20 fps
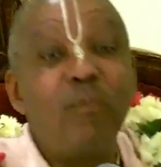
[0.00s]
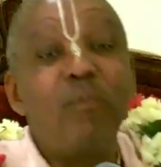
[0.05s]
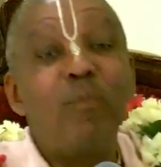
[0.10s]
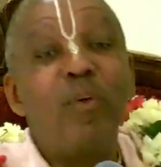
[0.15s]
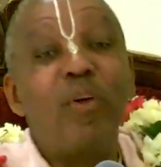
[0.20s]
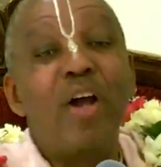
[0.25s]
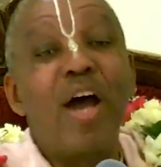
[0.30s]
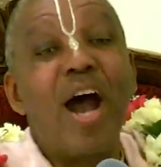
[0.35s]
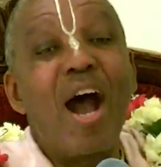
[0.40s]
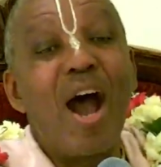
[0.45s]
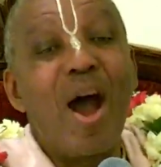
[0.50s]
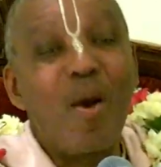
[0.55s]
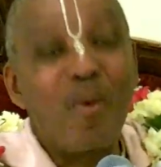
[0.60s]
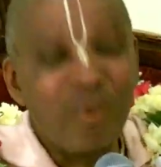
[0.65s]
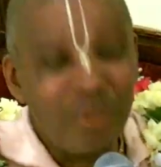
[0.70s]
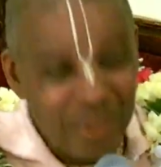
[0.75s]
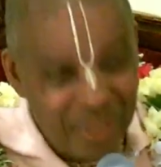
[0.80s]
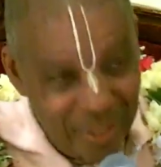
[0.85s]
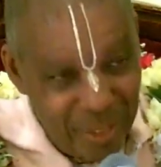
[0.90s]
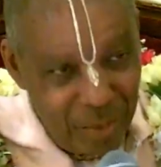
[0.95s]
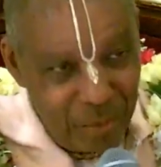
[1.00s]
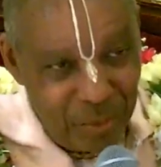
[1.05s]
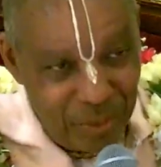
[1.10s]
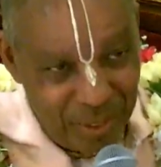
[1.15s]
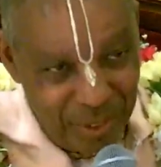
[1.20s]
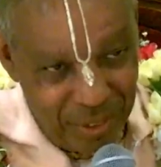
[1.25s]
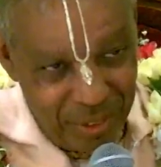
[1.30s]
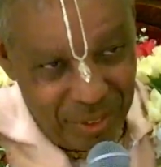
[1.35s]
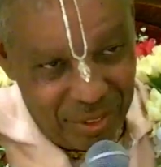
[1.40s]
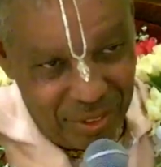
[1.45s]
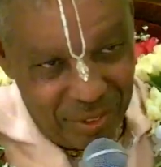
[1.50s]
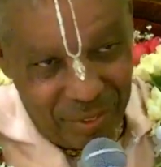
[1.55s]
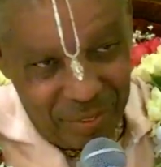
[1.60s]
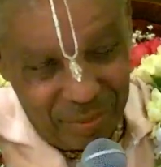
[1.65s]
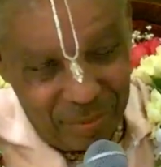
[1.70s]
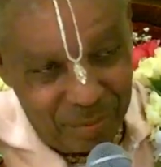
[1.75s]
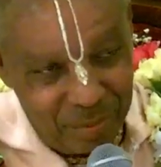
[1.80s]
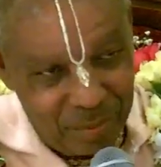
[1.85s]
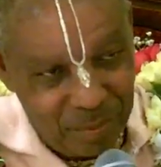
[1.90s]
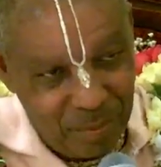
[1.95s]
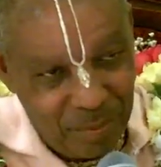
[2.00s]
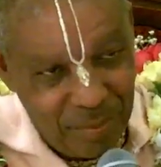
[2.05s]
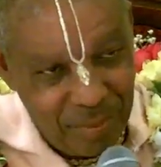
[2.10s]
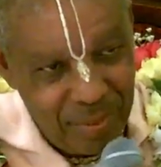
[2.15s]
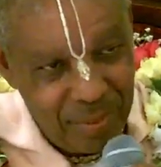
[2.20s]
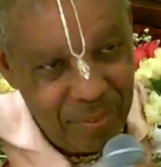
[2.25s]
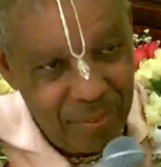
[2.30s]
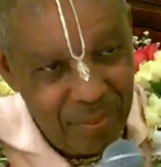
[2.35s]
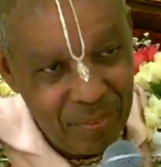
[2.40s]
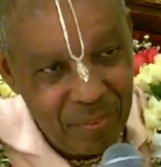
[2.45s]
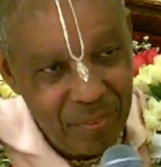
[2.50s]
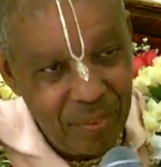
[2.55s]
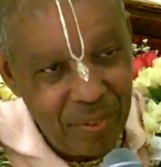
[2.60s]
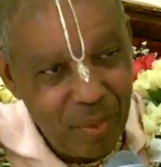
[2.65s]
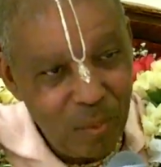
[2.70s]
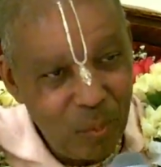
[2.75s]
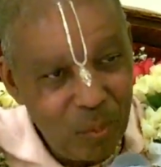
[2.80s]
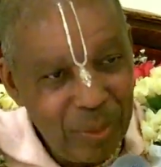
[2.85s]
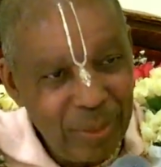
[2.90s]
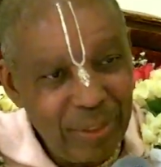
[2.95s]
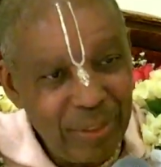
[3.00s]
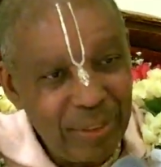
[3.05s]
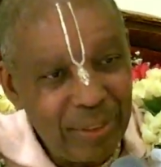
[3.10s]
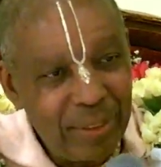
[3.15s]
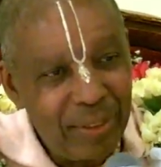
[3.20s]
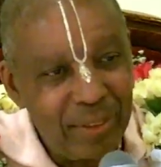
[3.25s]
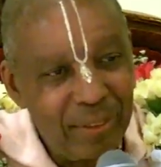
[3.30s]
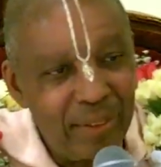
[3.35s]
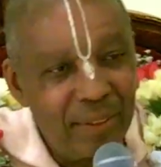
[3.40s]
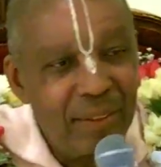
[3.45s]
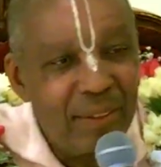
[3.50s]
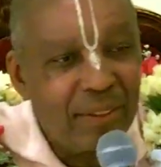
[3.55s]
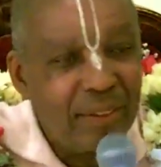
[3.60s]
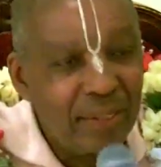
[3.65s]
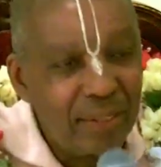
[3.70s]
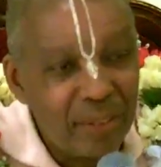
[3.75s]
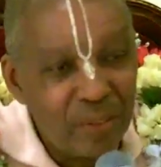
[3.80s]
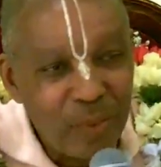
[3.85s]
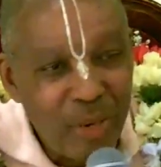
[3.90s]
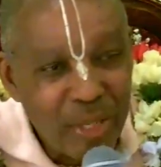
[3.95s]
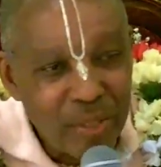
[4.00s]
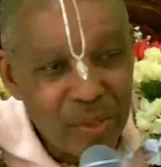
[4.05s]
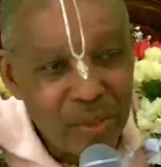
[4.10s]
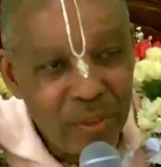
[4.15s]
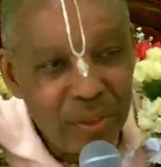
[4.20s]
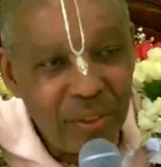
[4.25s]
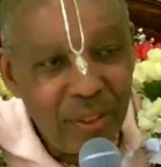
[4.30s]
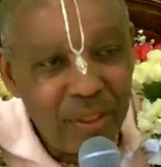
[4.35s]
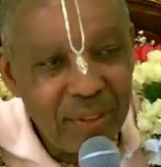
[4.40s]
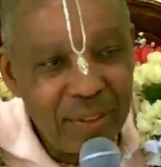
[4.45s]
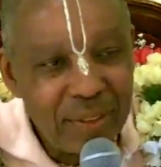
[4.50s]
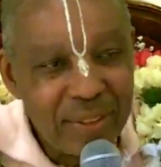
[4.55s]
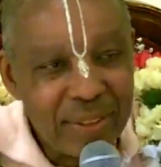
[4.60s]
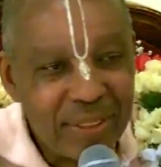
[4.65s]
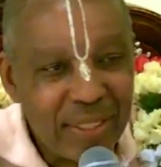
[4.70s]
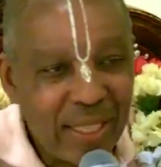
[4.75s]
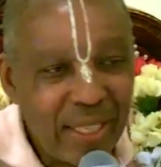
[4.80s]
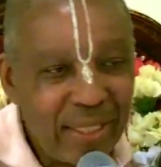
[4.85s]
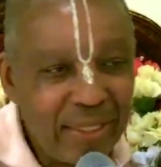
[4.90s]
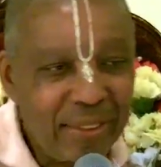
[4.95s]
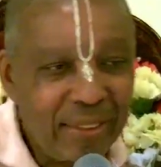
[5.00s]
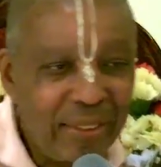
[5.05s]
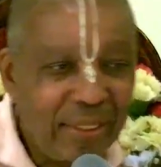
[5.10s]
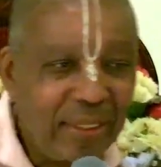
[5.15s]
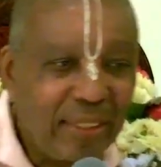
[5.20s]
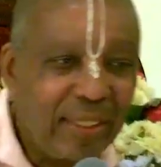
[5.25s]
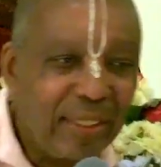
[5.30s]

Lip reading: For our edification, so that we can gradually understand